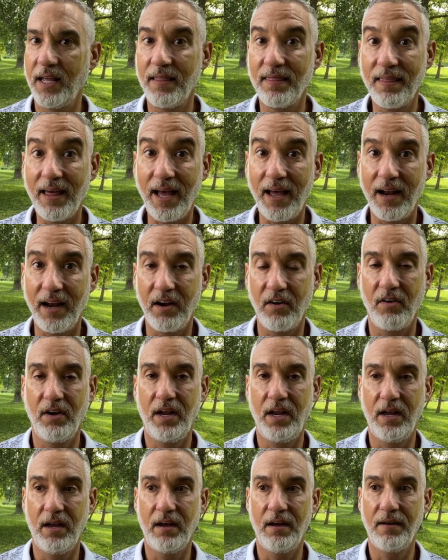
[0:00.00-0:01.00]
and that
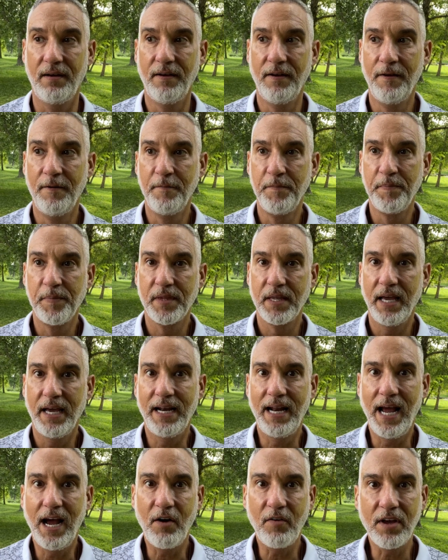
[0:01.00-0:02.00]
area?
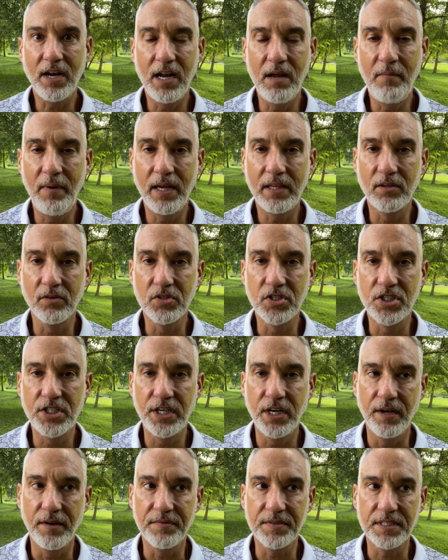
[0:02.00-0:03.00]
And how can I make those
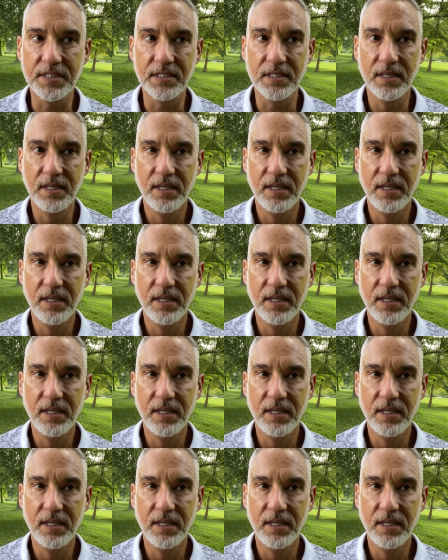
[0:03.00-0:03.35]
shifts?